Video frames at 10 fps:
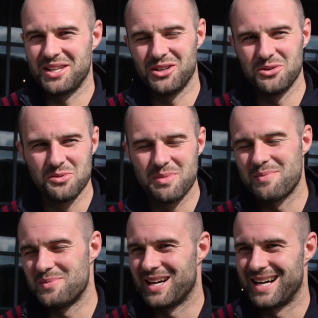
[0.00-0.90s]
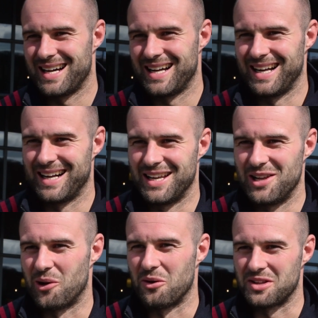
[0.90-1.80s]
You remember a
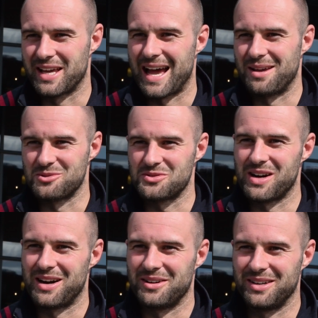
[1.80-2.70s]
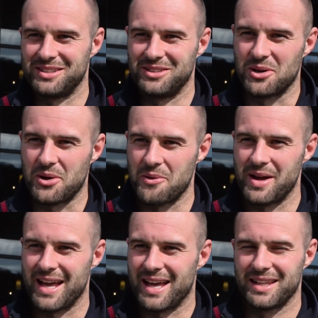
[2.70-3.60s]
lot of the games throughout your
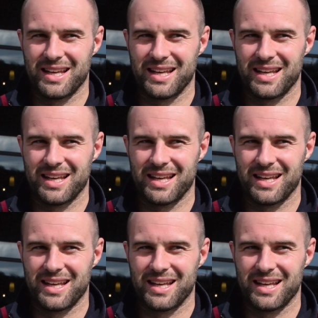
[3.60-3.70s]
career.